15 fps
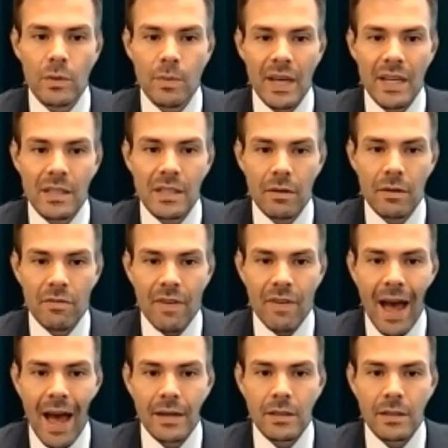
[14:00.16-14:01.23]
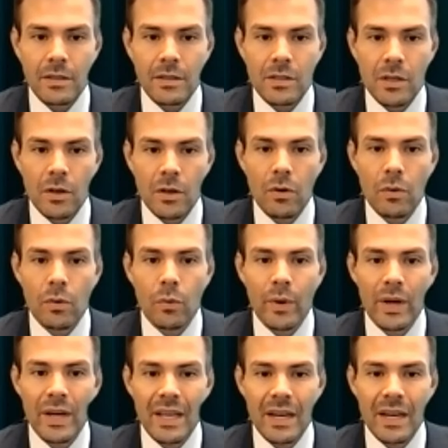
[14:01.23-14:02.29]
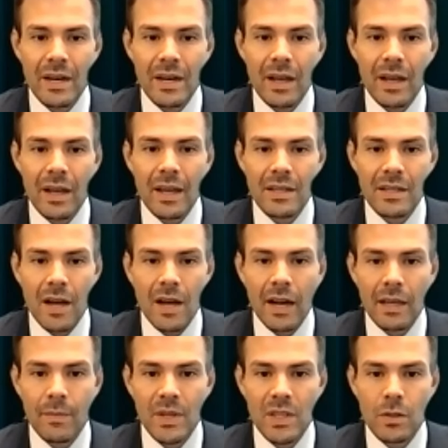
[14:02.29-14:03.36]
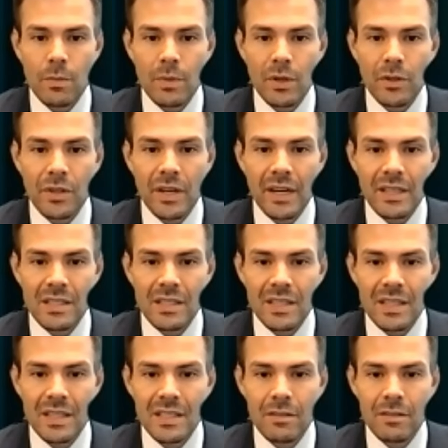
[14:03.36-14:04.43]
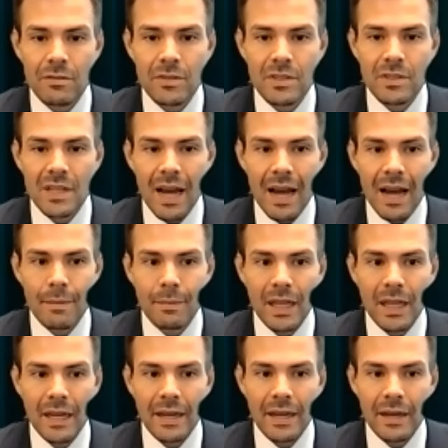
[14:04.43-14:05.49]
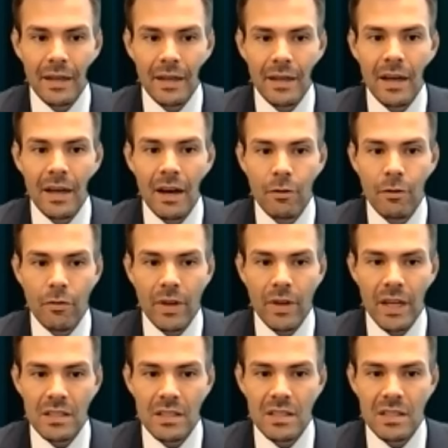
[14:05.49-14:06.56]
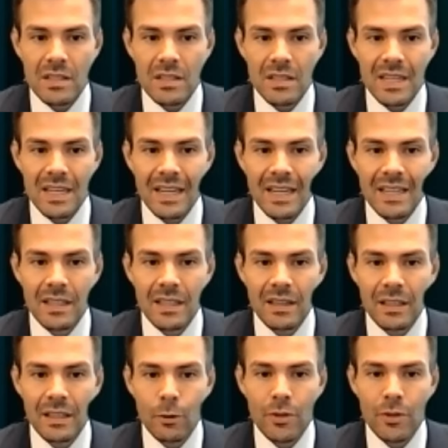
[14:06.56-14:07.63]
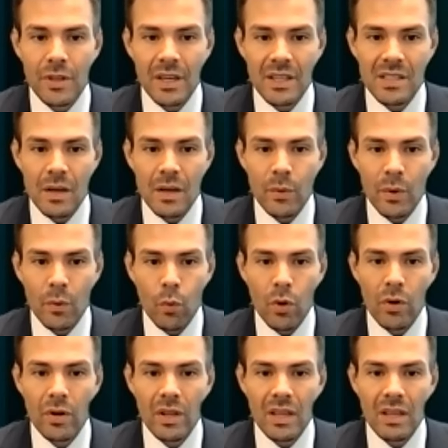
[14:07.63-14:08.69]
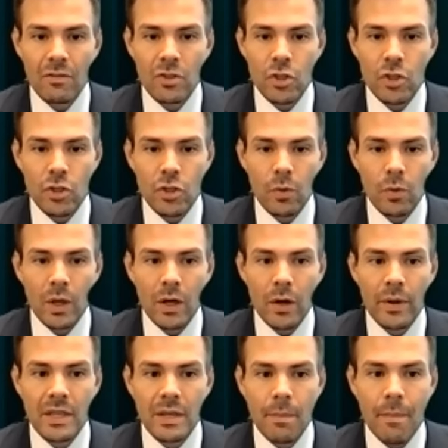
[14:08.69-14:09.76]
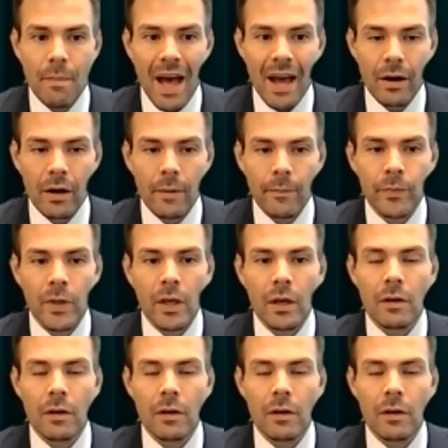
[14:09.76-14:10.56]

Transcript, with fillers: that was based on fact, so we needed a document to build an extensive timeline of events to dig into little things that we weren't even sure were going to matter.